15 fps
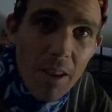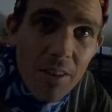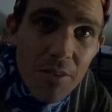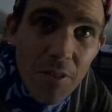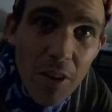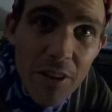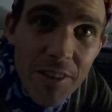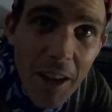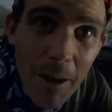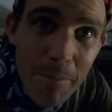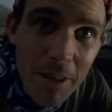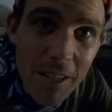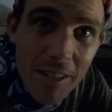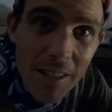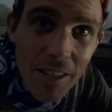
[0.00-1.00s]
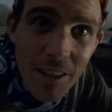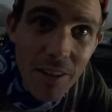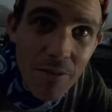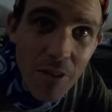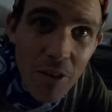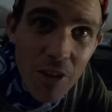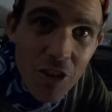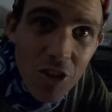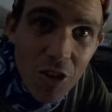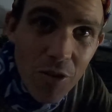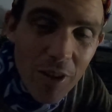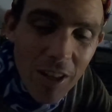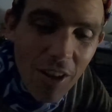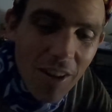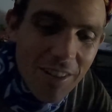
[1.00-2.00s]
It's very tamis, like a very
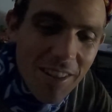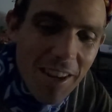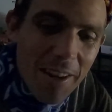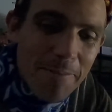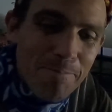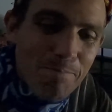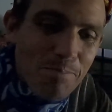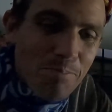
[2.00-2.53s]
sugary latte.